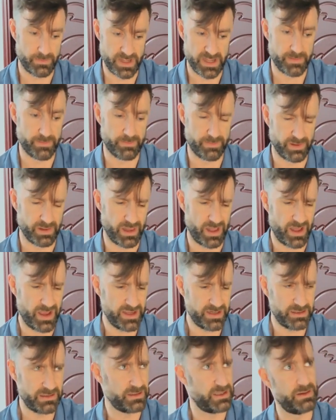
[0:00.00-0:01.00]

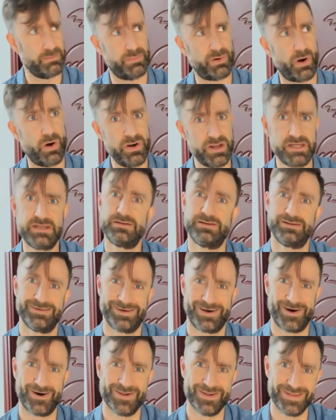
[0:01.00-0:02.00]
imparted
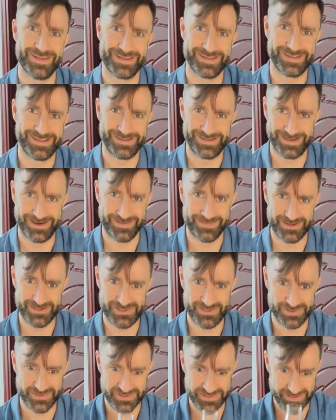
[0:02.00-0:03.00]
on the
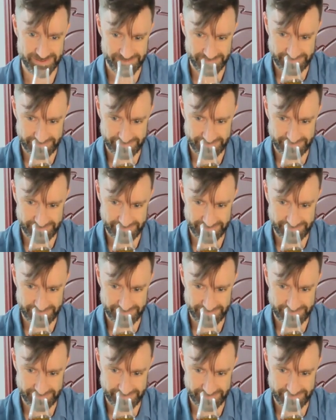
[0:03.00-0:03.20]
juice.